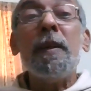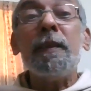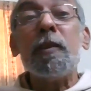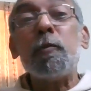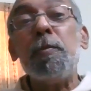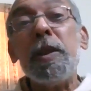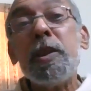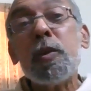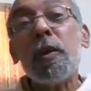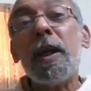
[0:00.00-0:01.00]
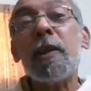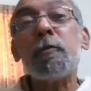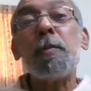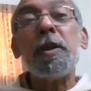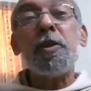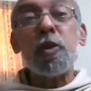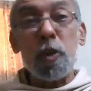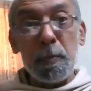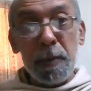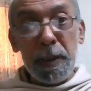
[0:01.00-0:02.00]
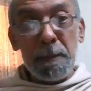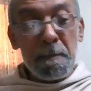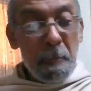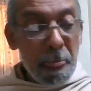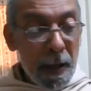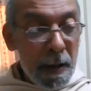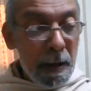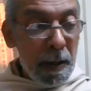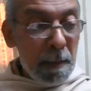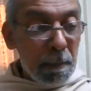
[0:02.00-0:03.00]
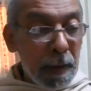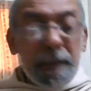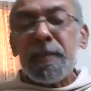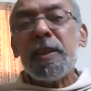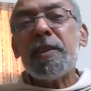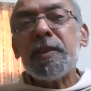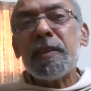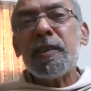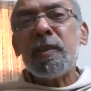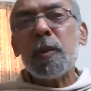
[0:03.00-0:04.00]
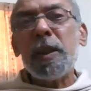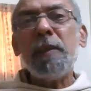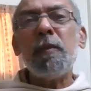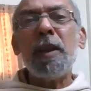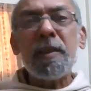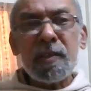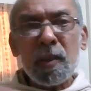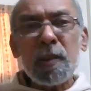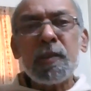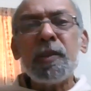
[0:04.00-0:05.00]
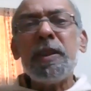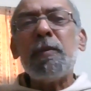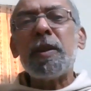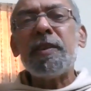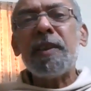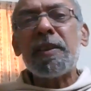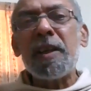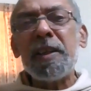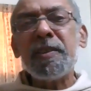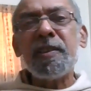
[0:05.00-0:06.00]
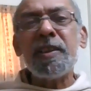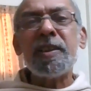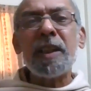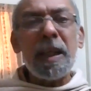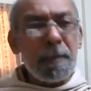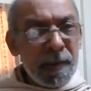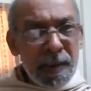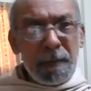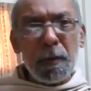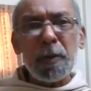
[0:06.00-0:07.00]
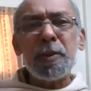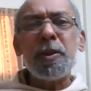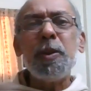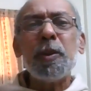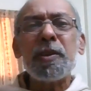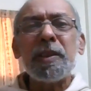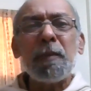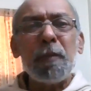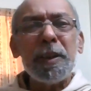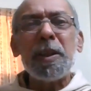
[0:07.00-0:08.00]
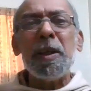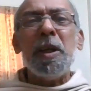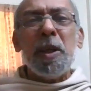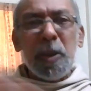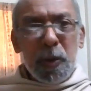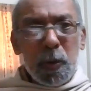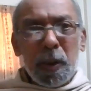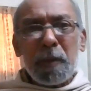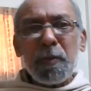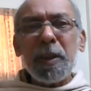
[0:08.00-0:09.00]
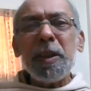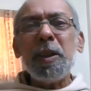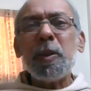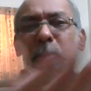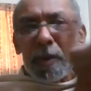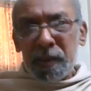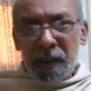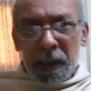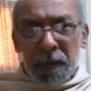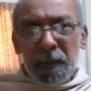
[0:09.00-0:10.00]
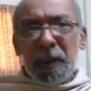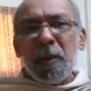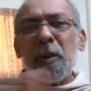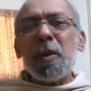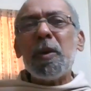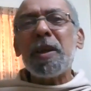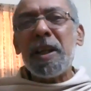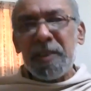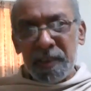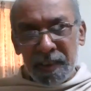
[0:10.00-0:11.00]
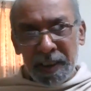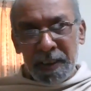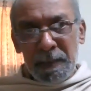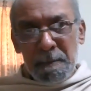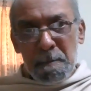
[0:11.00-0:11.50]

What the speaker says: the spiritual aspirant should be. But then Sri Krishna says, okay, let us also see what is that rajasic type. See for yourself whether you are fitting into the sattvic or rajasic.